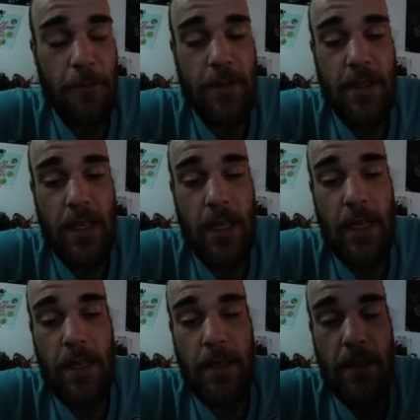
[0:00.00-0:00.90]
It was
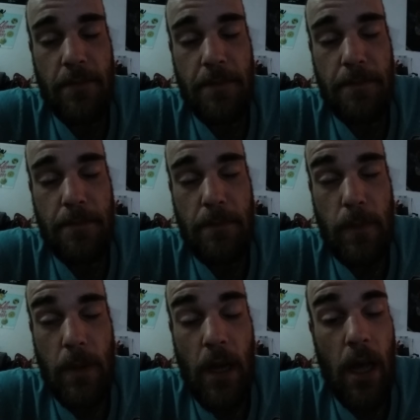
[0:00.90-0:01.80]
the
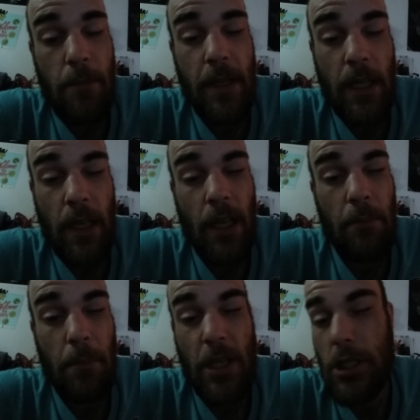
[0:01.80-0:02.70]
Hobby
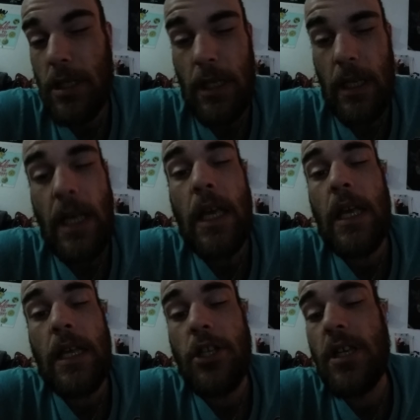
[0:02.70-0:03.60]
King Mission D